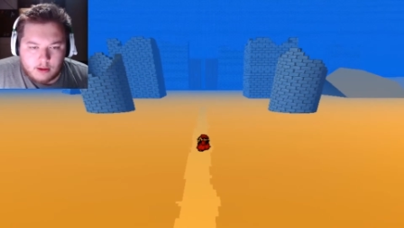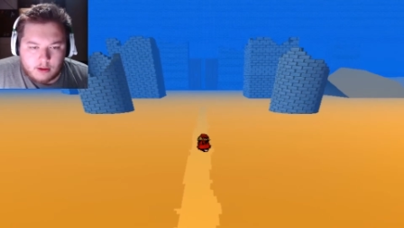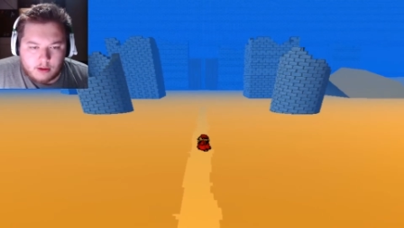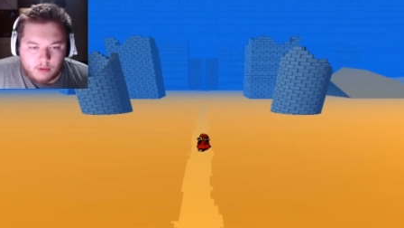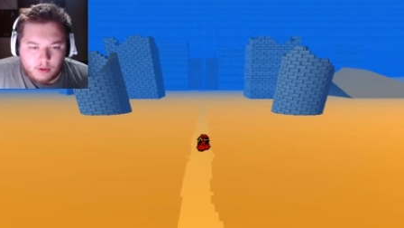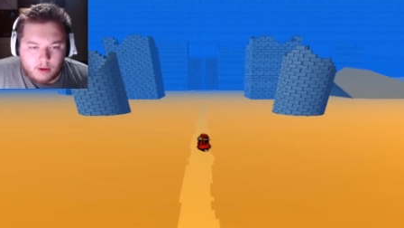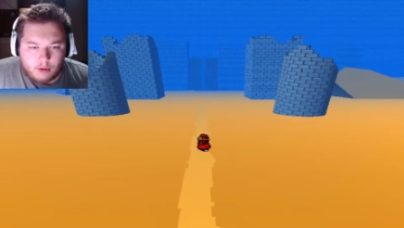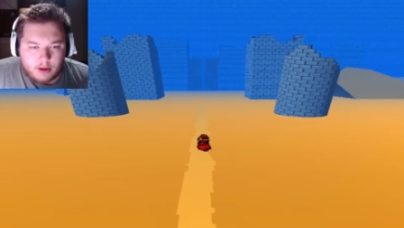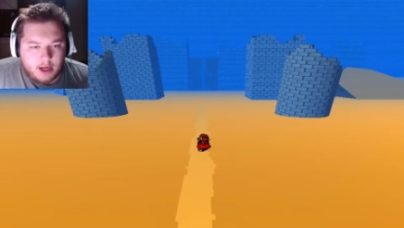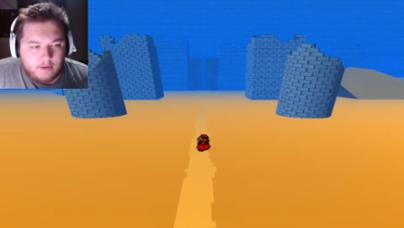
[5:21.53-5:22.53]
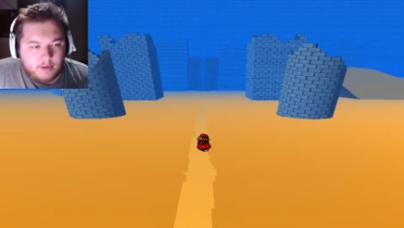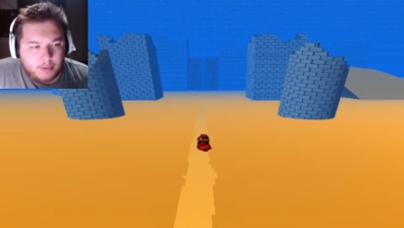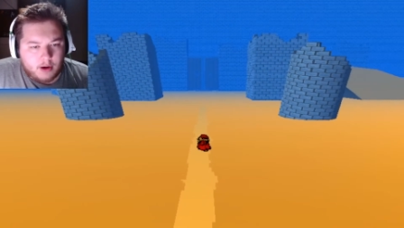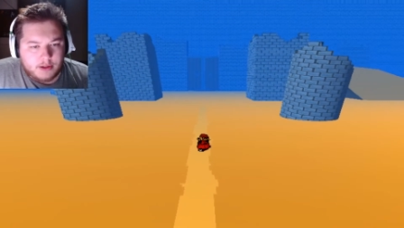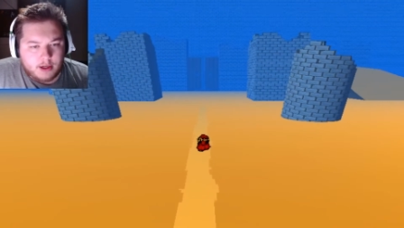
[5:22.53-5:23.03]
Do I already have the
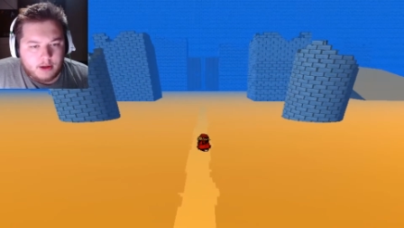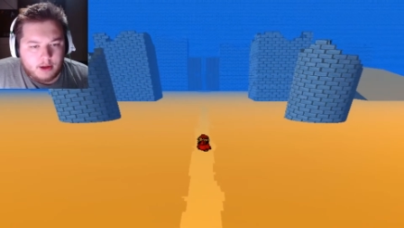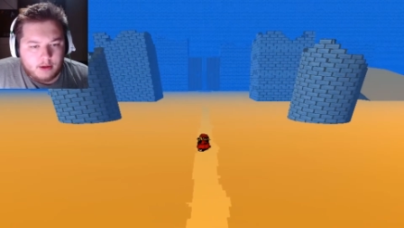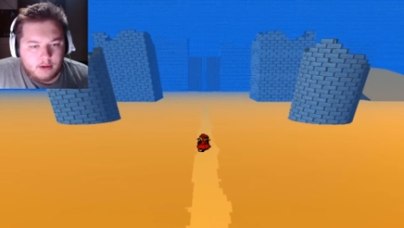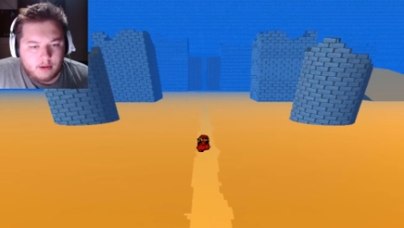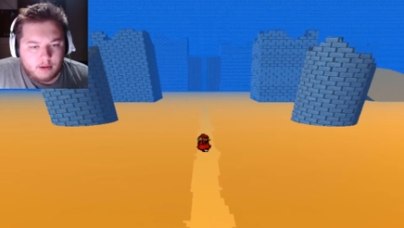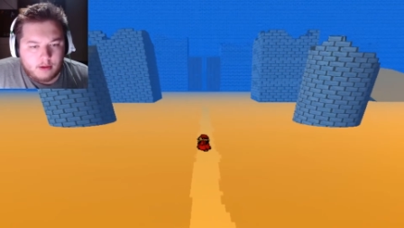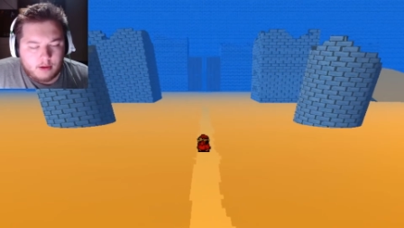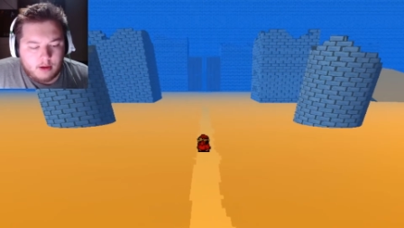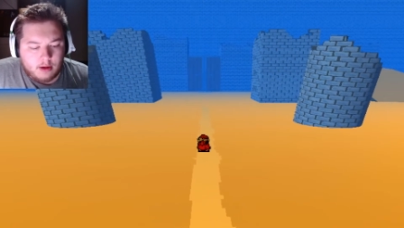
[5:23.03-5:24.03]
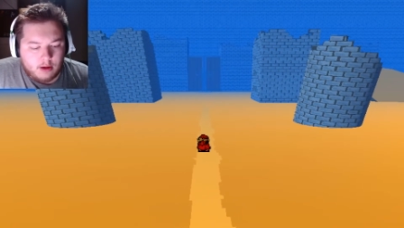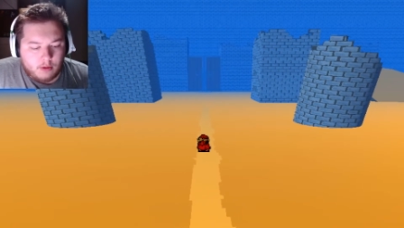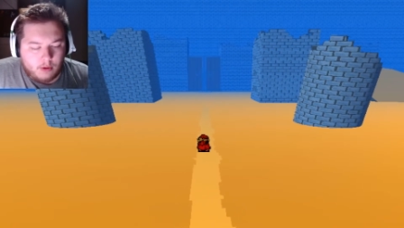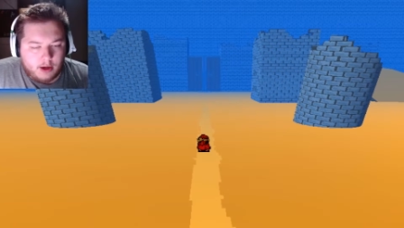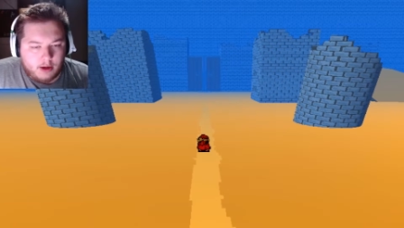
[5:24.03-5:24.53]
parts I need?
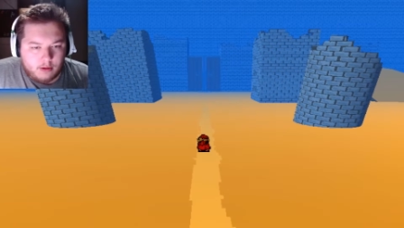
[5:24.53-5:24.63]
Wait,